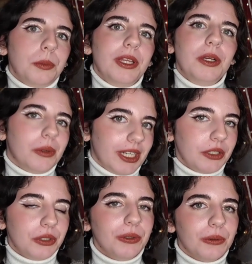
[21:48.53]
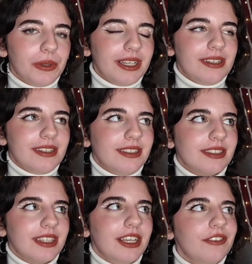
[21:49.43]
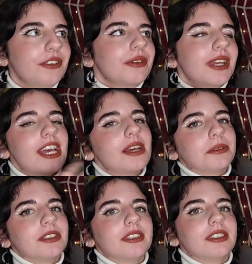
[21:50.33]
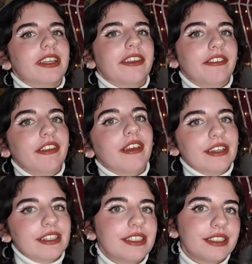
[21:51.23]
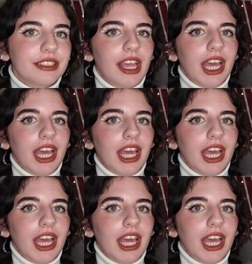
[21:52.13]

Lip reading: would be quite cool is if you kept this,